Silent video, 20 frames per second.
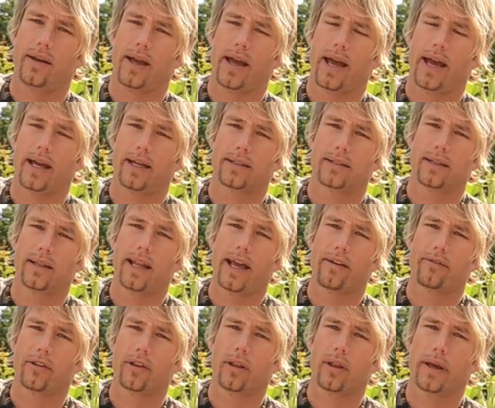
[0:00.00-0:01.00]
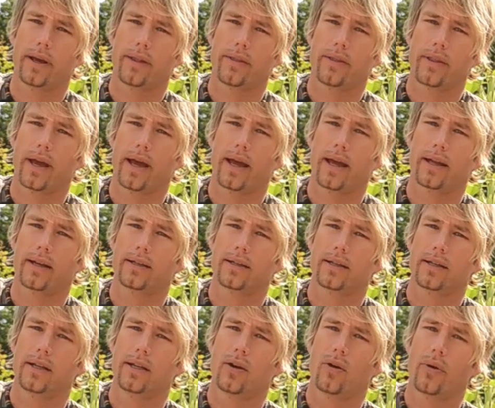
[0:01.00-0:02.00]
at level and
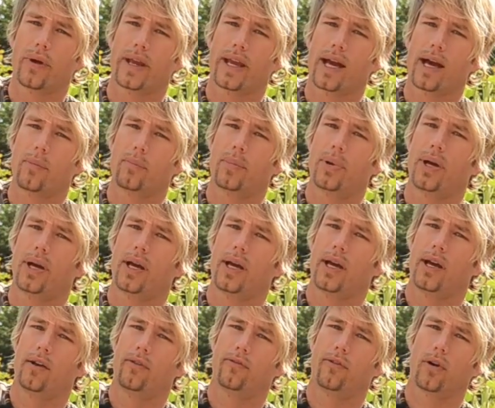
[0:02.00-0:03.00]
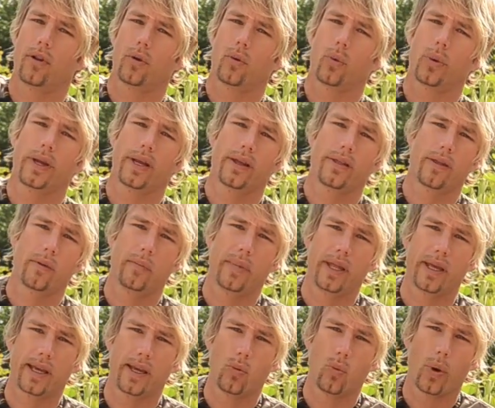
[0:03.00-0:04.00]
then going up following the
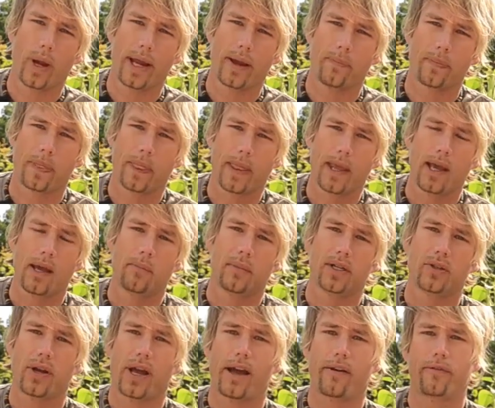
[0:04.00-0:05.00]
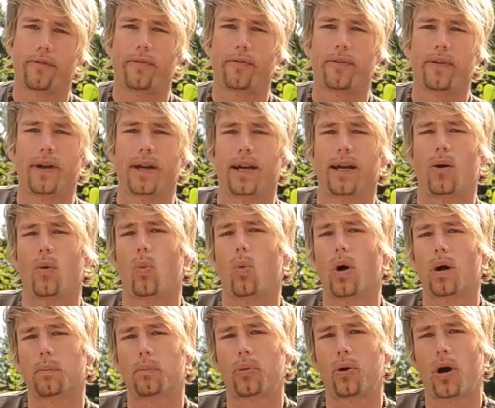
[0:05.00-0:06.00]
Milky Way. But you have
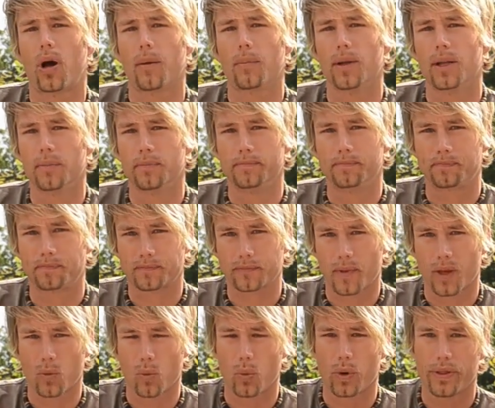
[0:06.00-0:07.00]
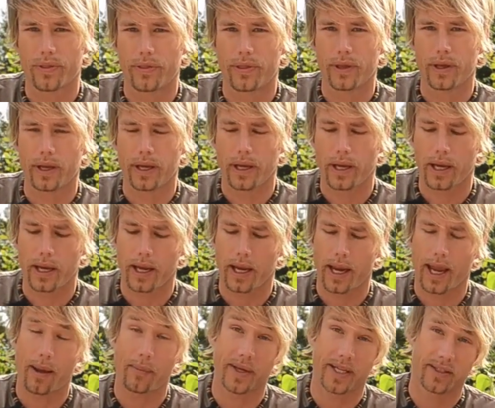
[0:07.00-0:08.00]
one problem with the
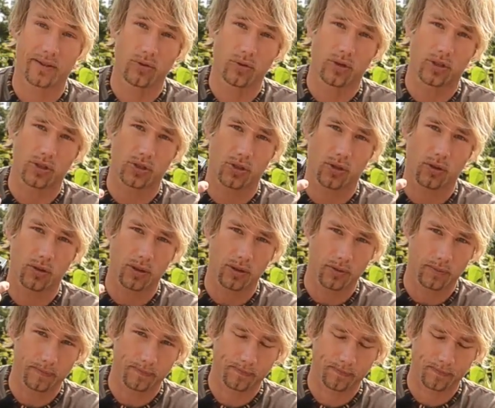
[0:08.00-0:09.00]
MX2 controller.